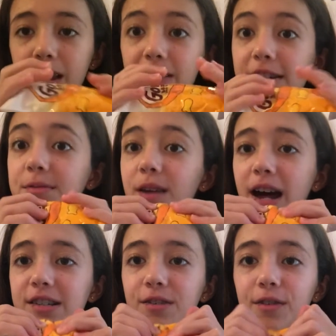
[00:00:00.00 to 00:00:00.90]
This one
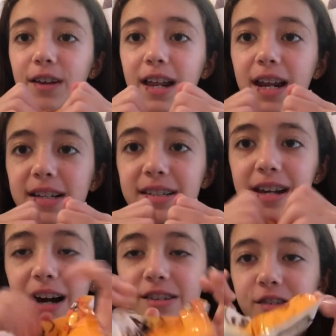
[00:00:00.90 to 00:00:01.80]
has a really nice
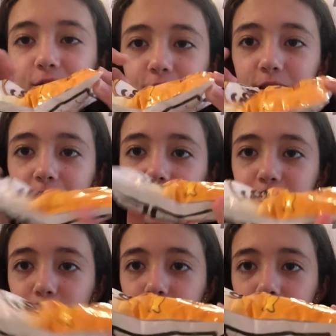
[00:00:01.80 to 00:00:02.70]
texture as
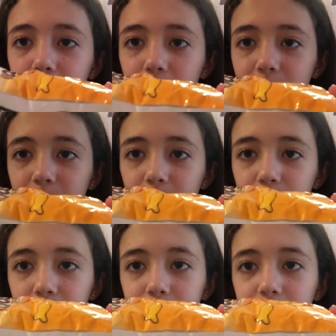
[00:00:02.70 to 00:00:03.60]
well.
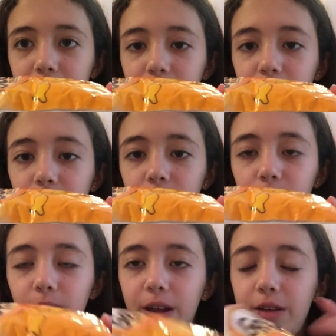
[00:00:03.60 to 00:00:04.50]

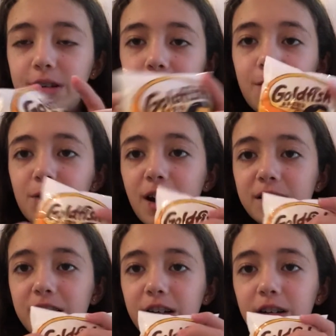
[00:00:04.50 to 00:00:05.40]
Really slow rising.